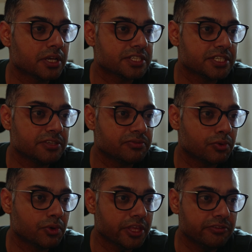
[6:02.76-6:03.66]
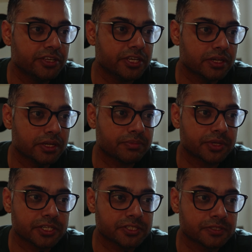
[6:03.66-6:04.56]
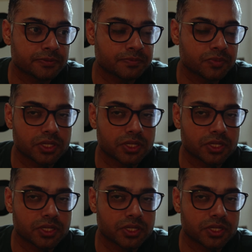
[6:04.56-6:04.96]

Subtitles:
I see for EV adaptation.